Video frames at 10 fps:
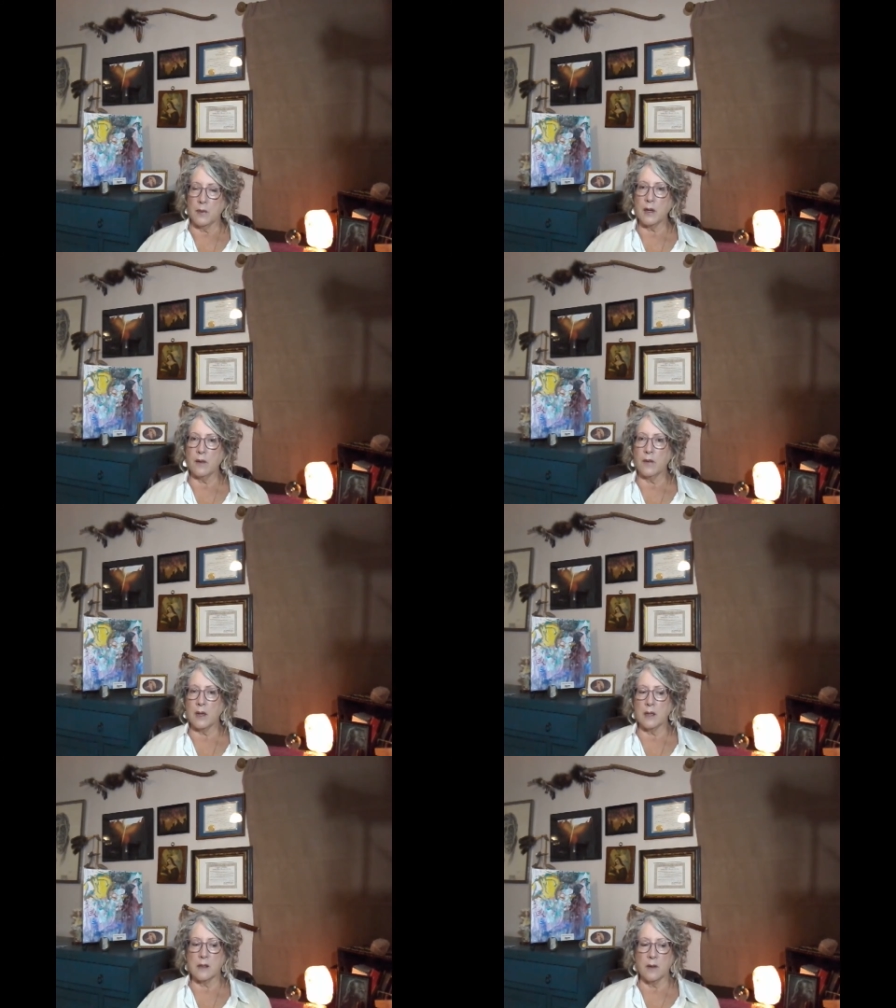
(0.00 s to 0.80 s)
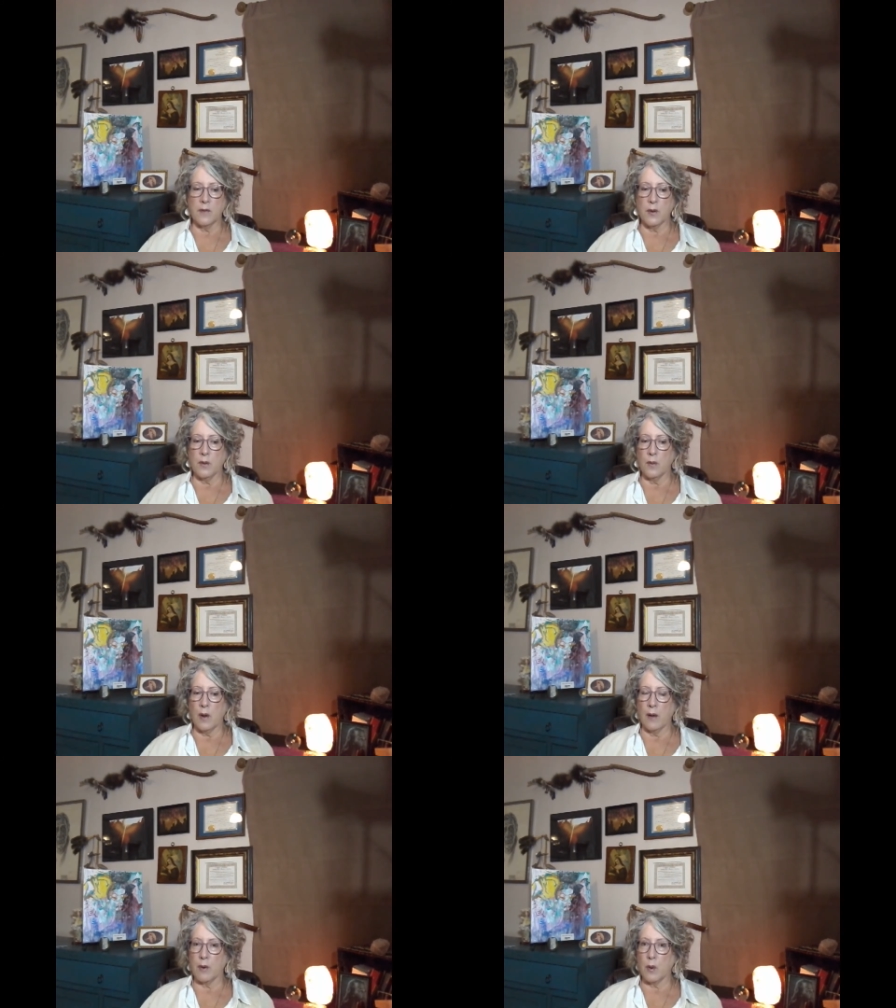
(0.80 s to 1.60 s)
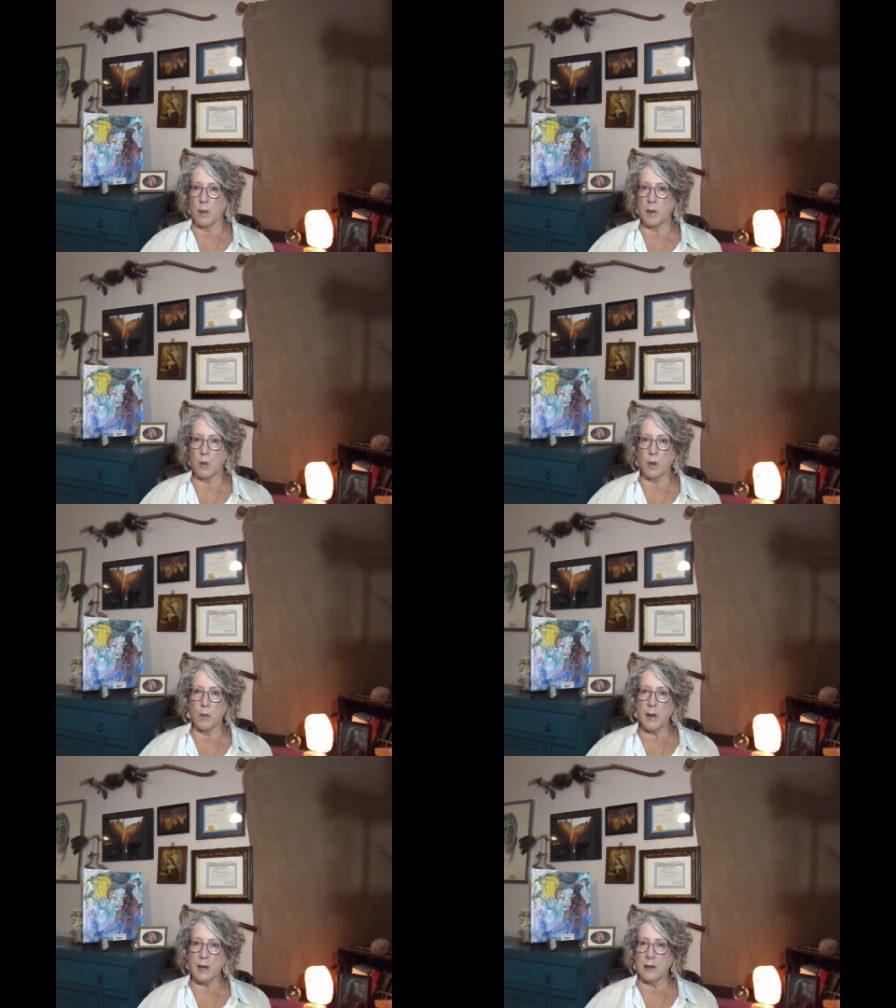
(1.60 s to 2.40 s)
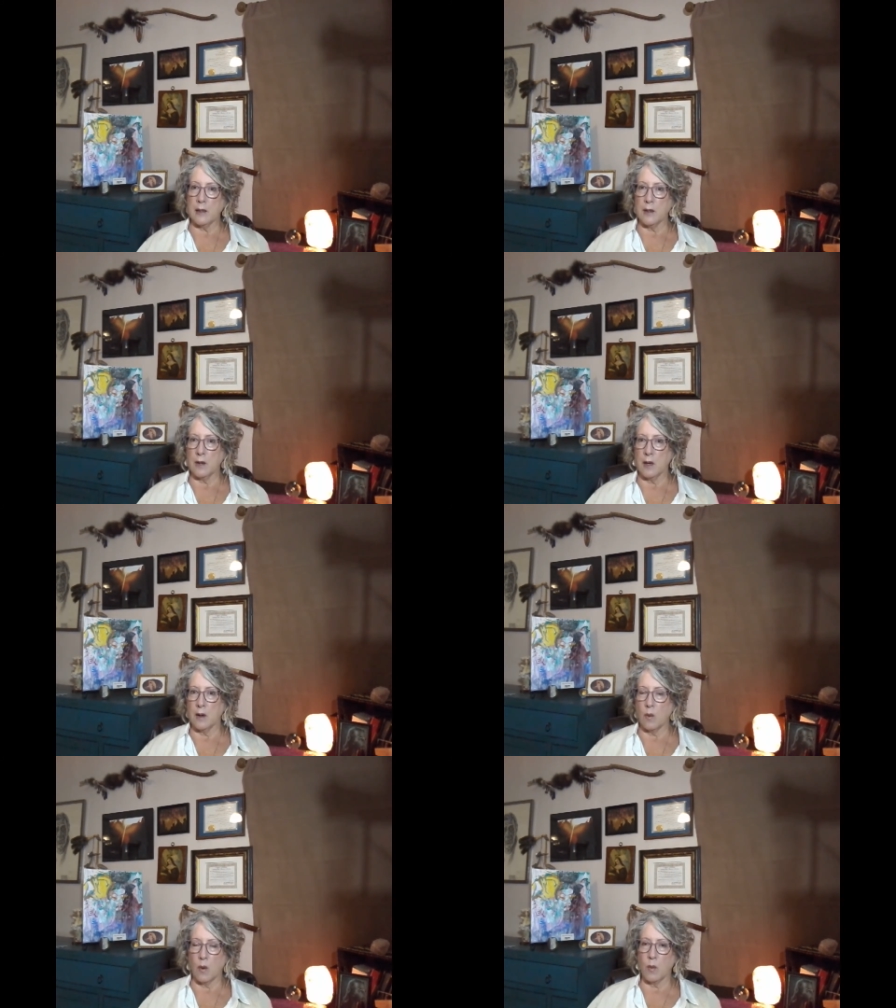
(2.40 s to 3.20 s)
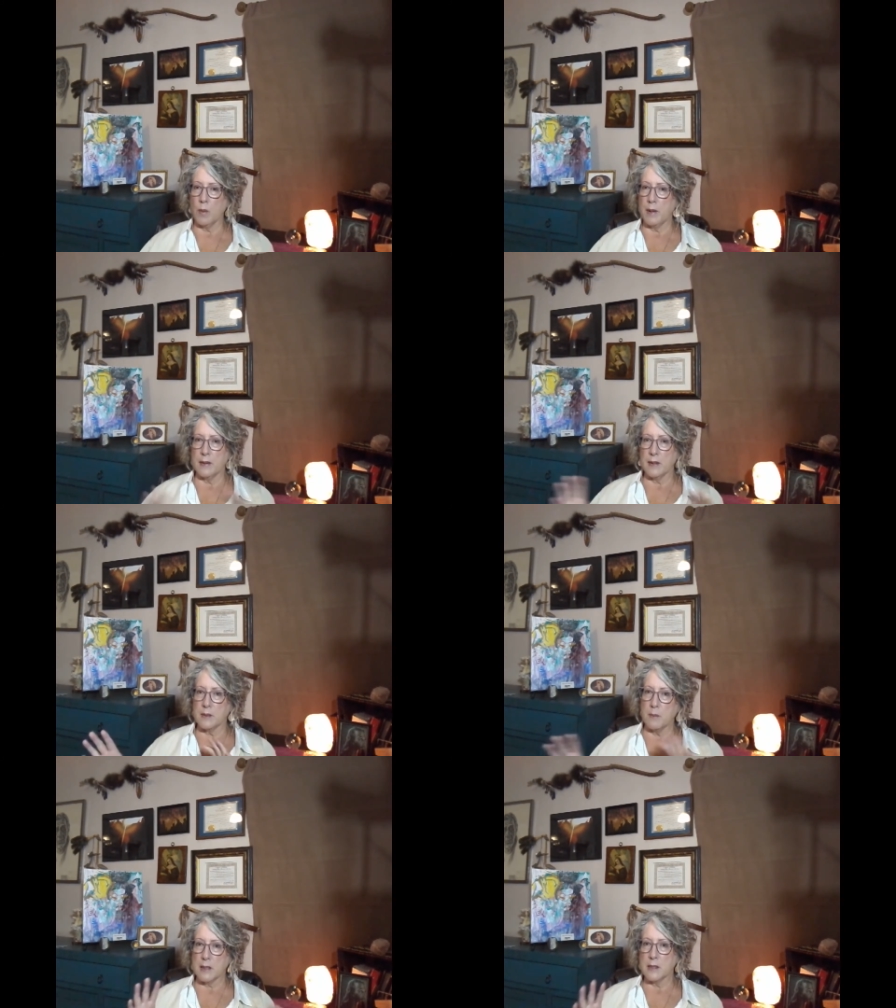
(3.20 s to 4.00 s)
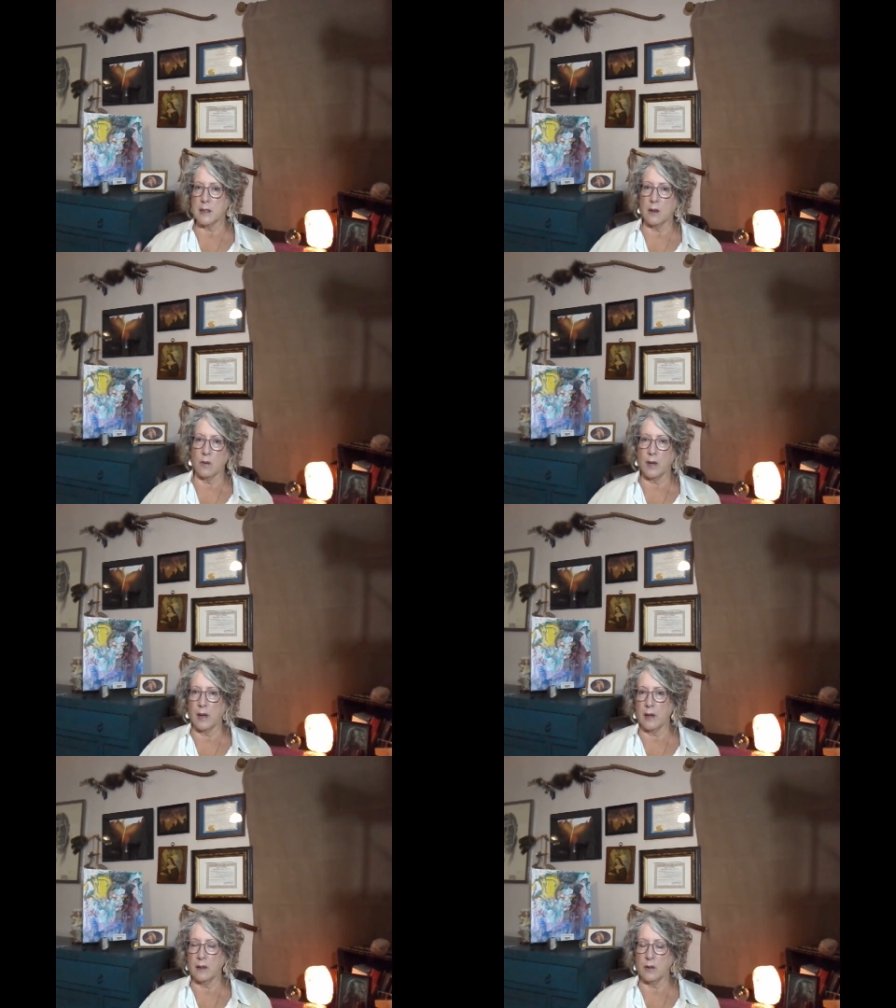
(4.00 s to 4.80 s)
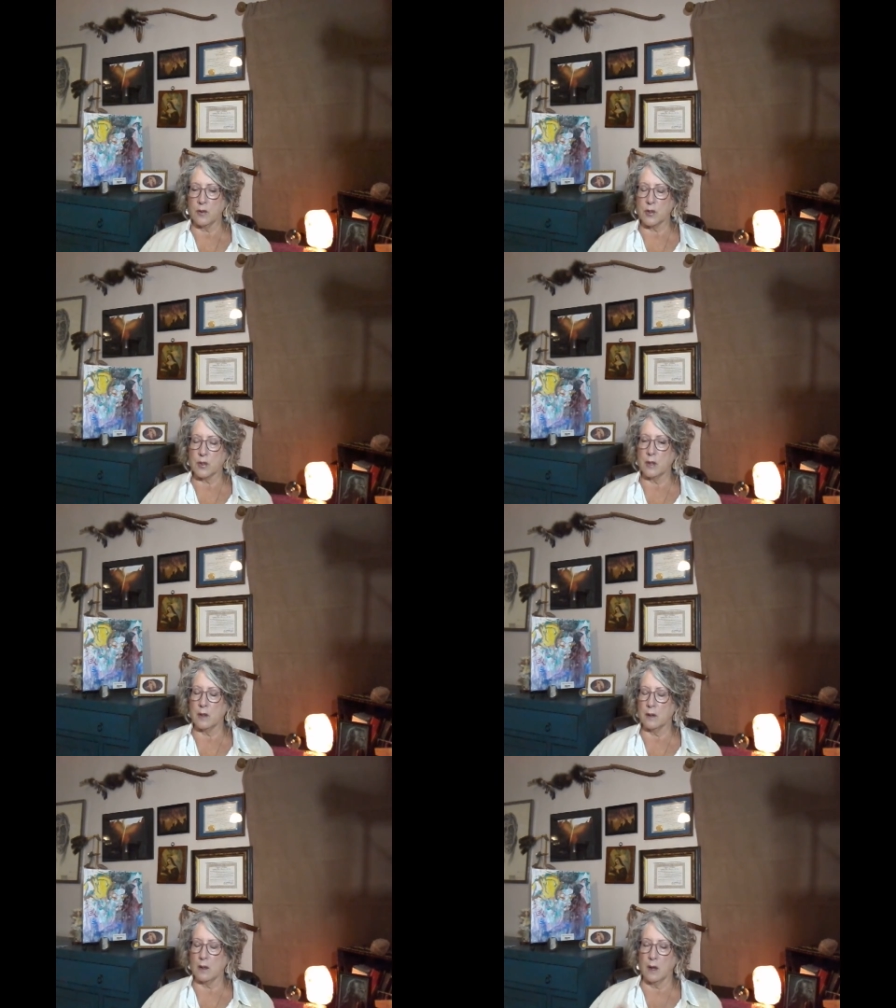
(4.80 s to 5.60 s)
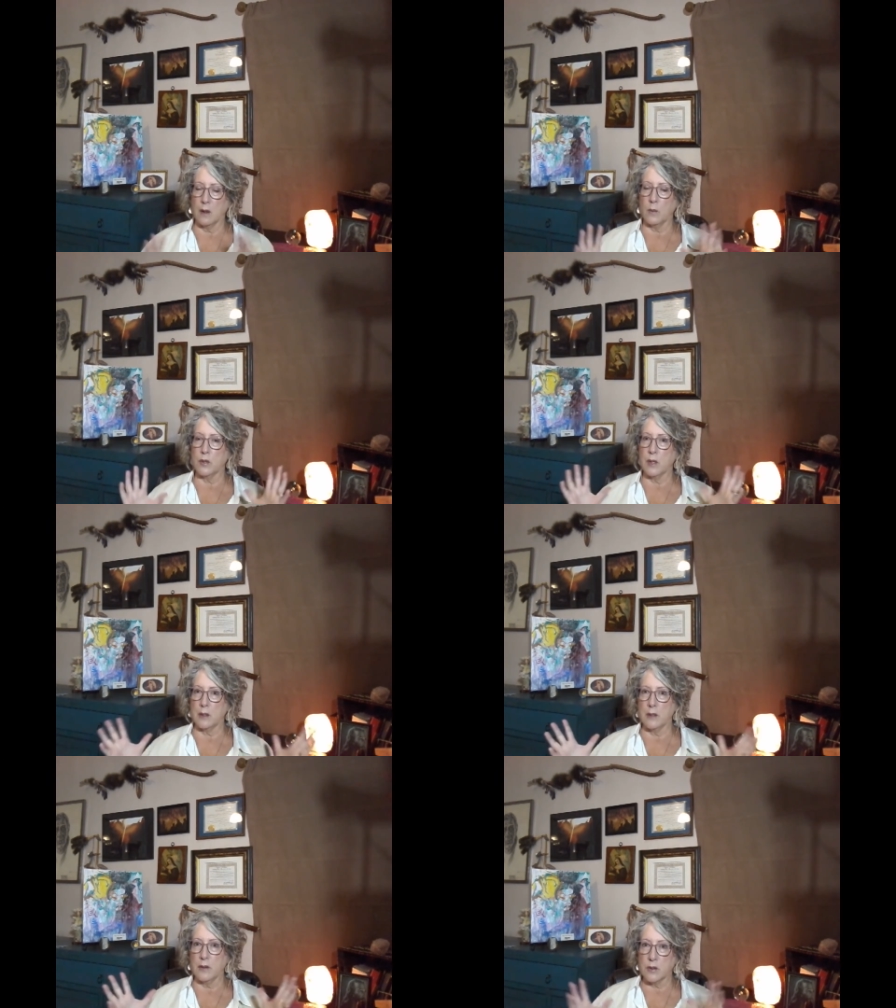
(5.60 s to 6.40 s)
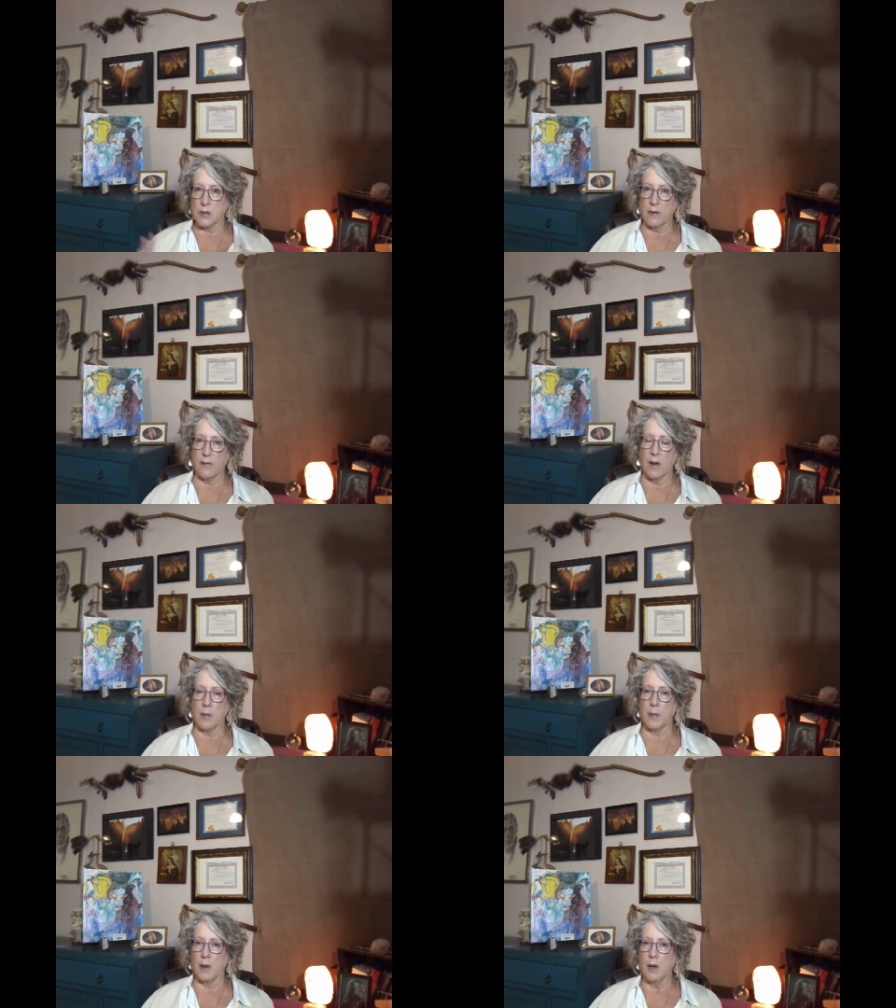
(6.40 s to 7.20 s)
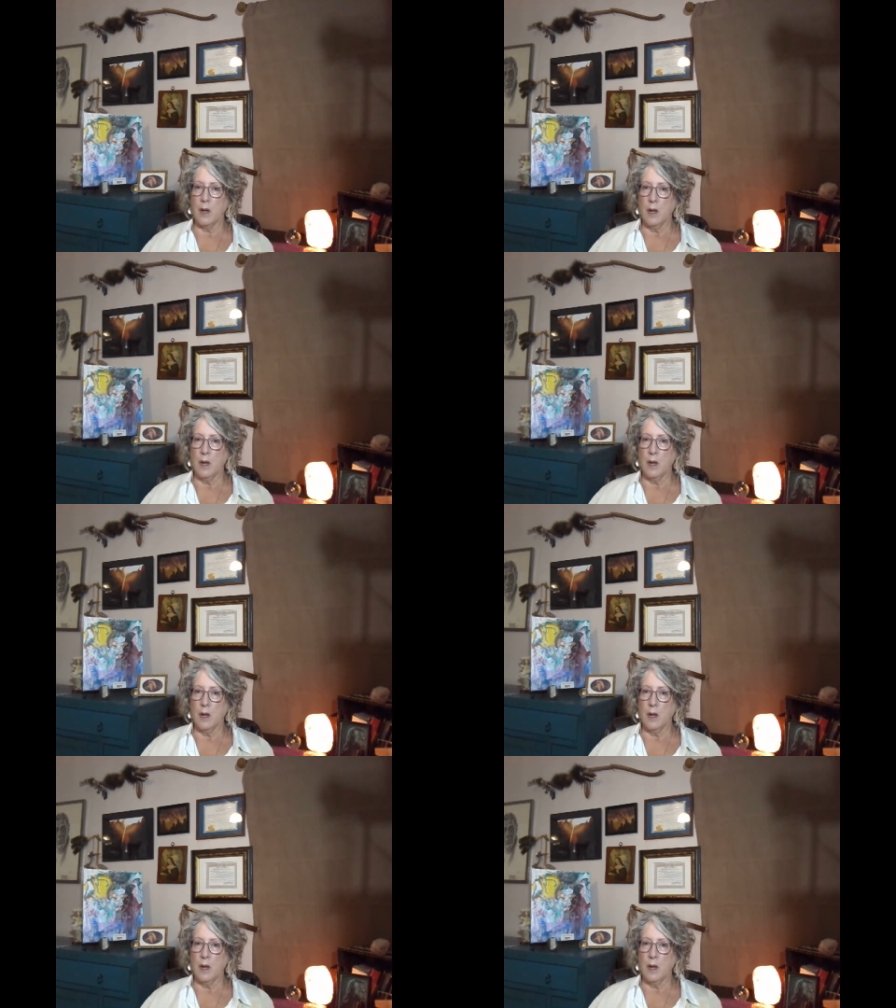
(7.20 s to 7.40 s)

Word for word: Think of it as if you have a crummy roommate and, or a roommate that's messy, okay, and you're just thinking, God, I wish they'd clean their stuff up, or,